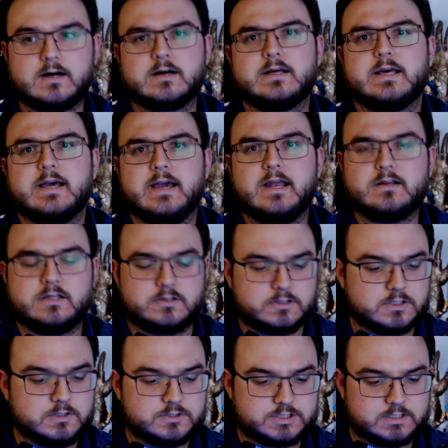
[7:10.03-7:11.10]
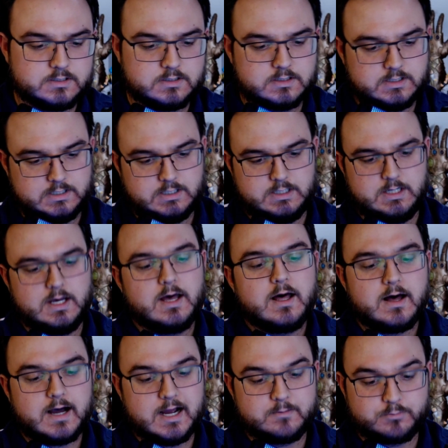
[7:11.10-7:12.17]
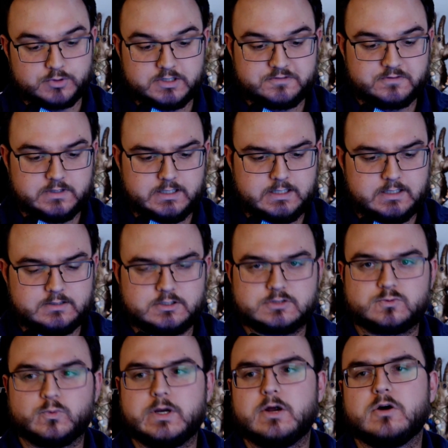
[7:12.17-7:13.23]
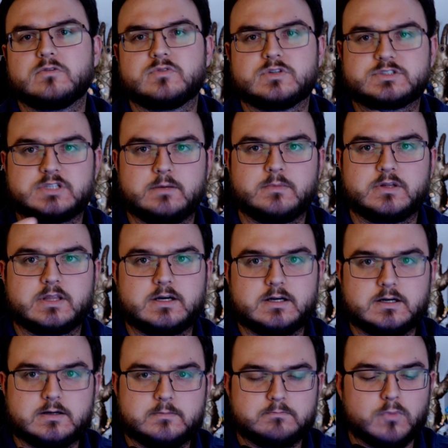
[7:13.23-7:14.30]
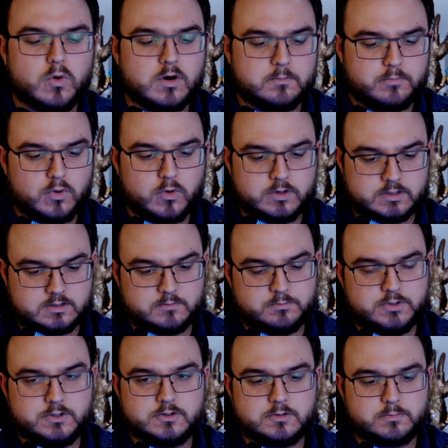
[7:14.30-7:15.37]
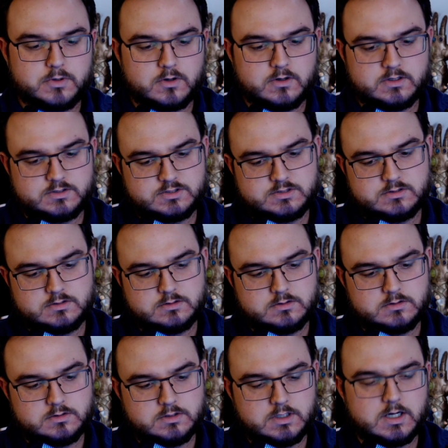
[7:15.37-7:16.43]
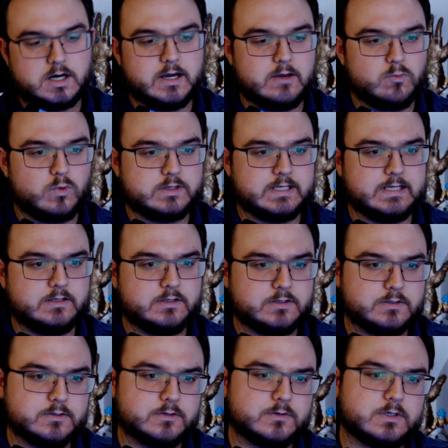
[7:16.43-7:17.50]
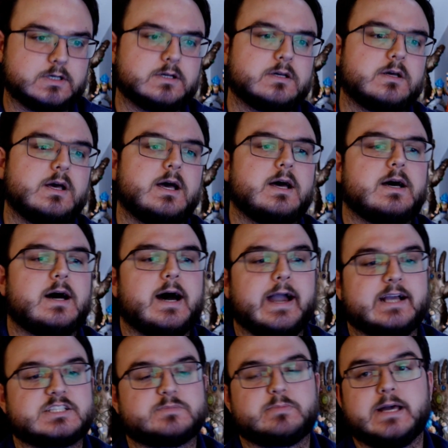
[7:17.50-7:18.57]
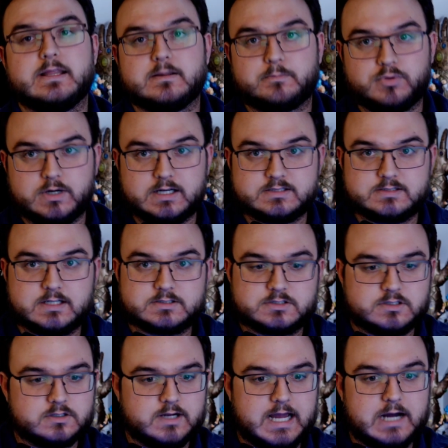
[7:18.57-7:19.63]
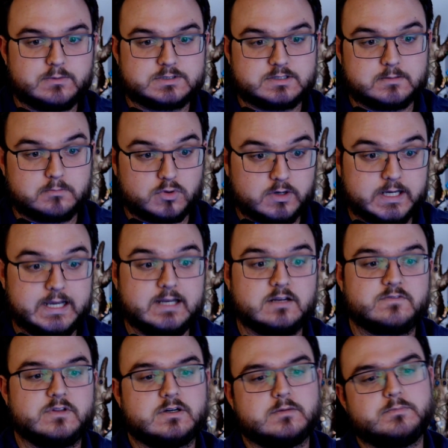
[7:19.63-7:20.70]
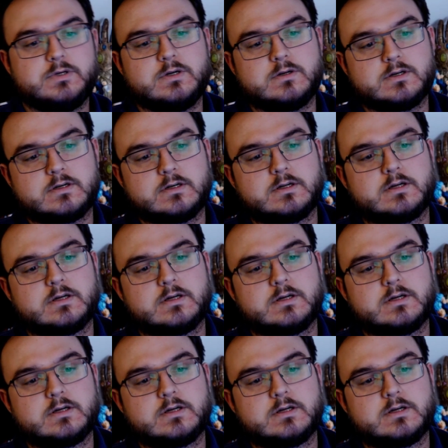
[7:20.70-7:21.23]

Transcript: In conclusion, I briefly just went over some of the more important computer parts and what they do. I explained the processor, how it's the brain of the computer,